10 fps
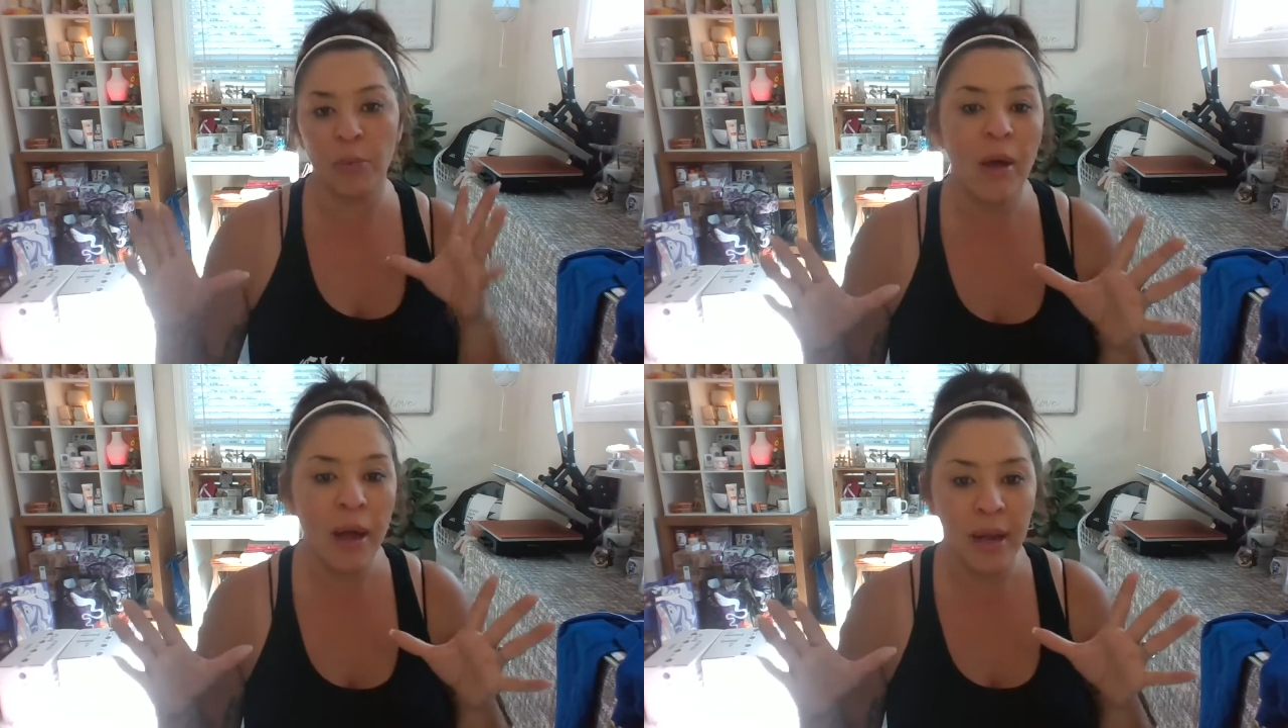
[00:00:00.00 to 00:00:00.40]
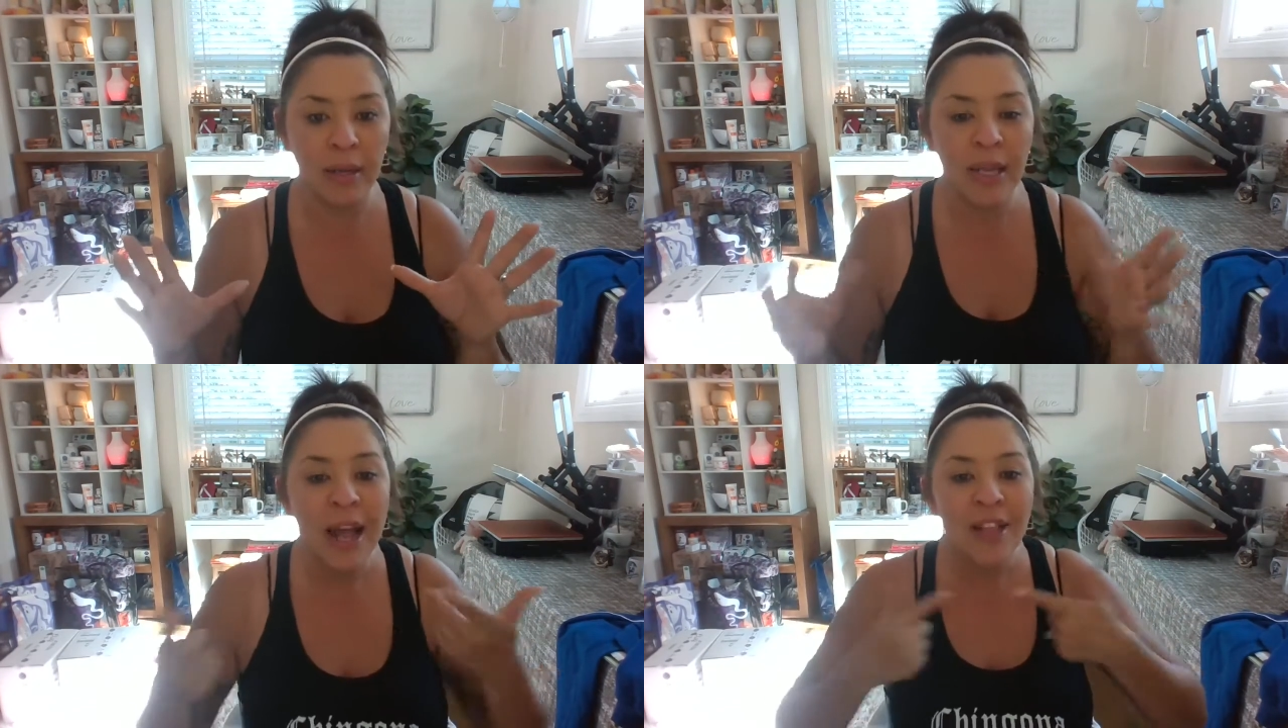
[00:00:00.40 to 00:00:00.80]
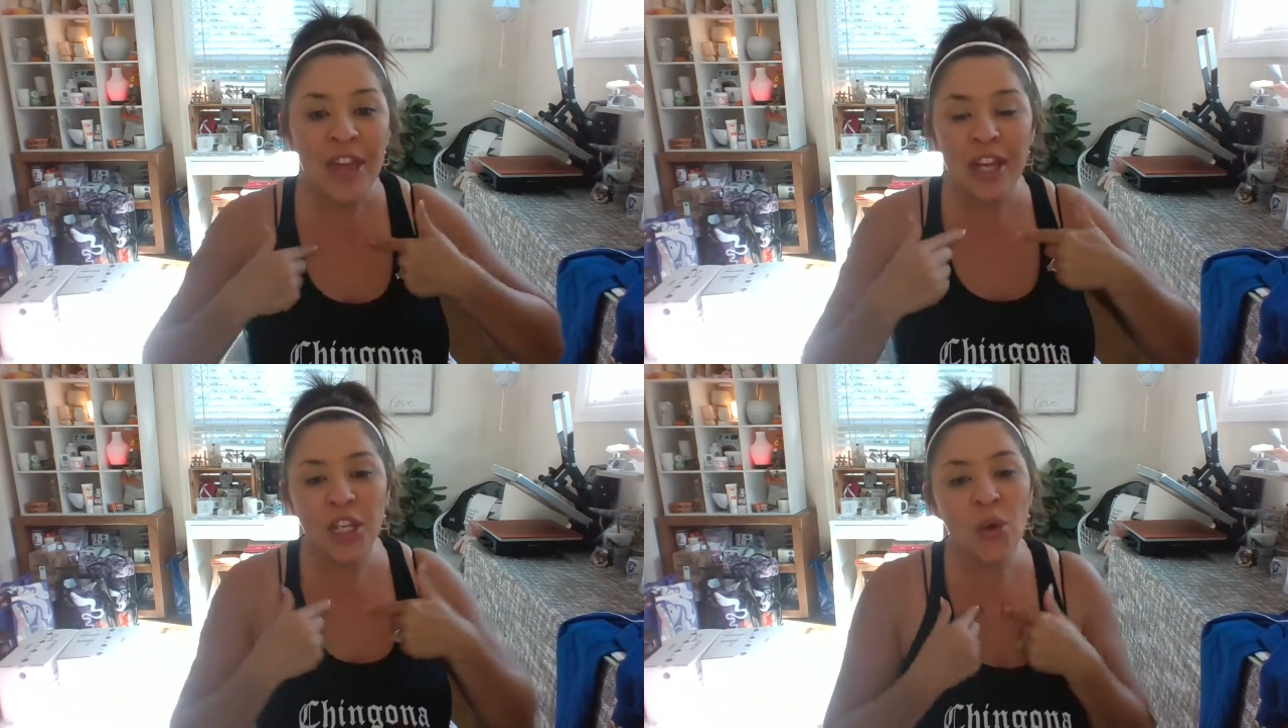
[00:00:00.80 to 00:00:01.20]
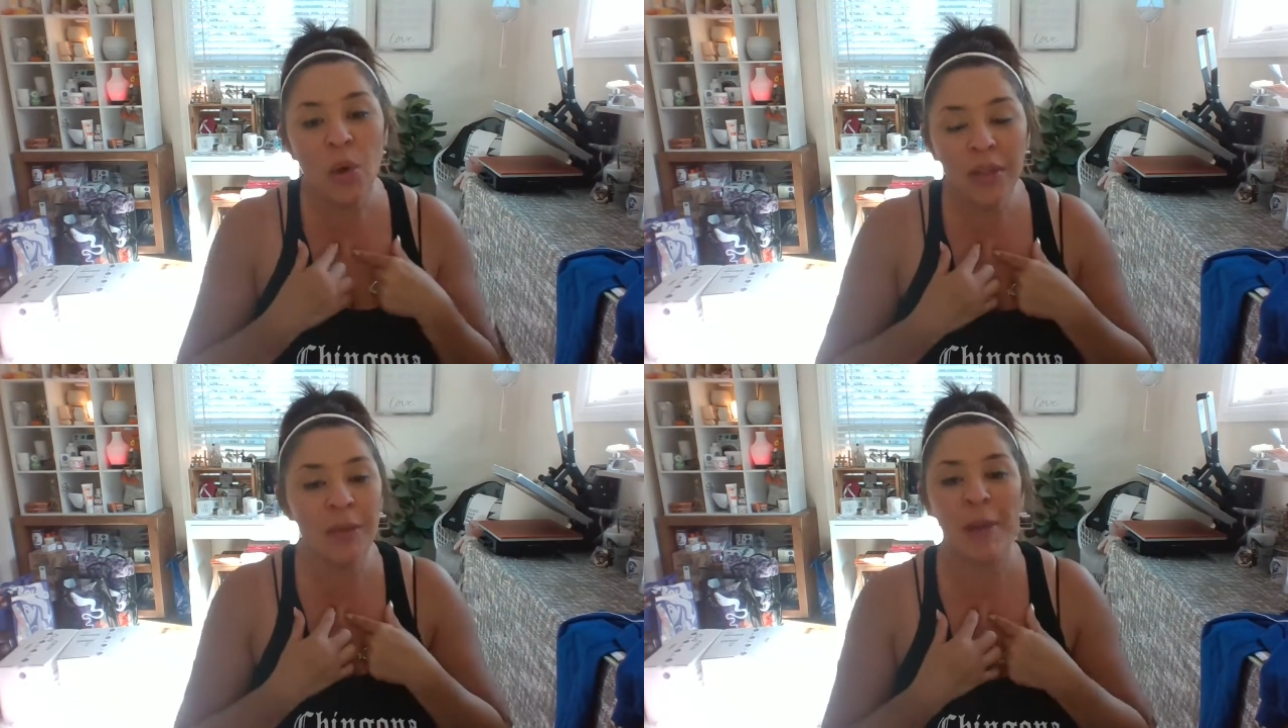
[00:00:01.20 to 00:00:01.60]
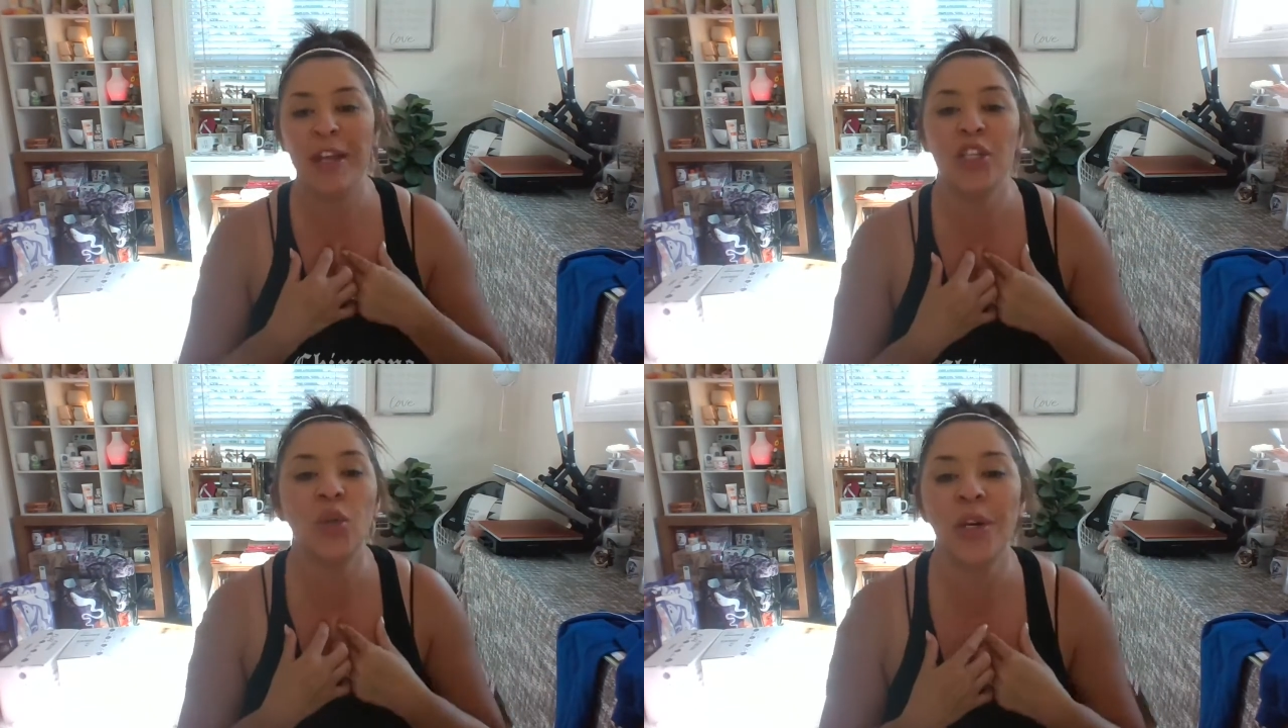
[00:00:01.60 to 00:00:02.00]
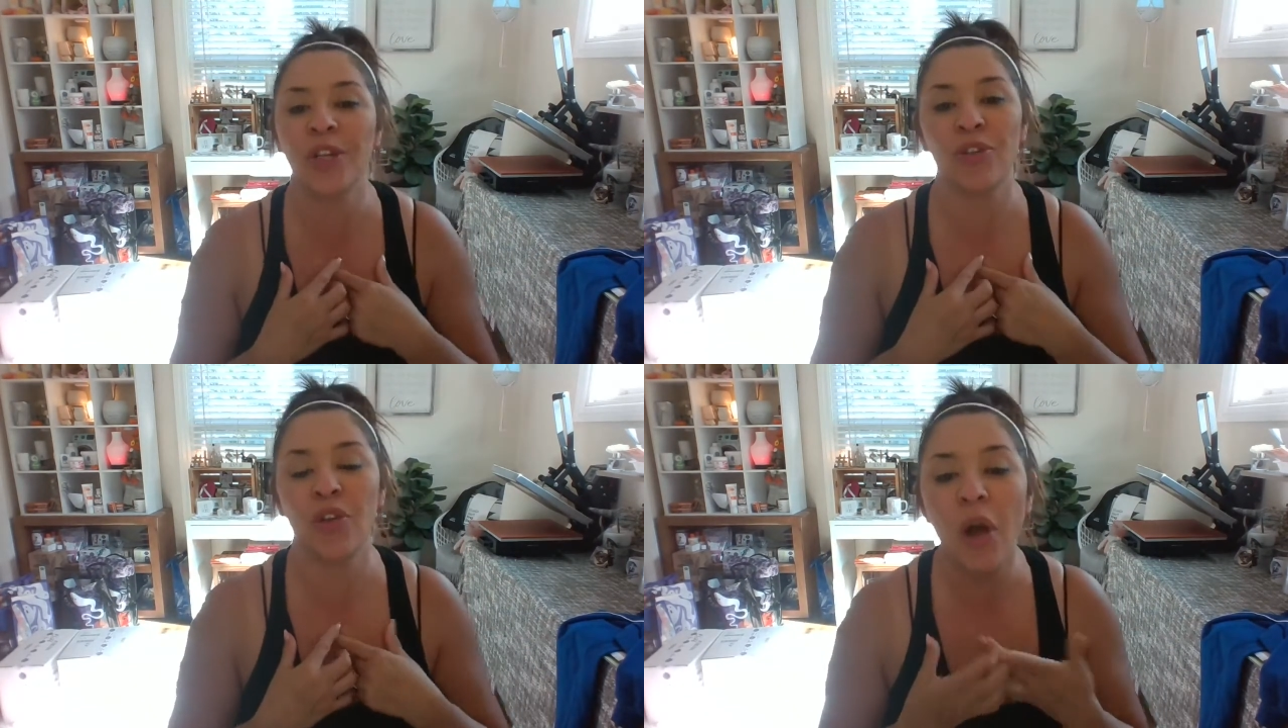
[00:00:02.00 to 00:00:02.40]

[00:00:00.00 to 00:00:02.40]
product that you only pay $200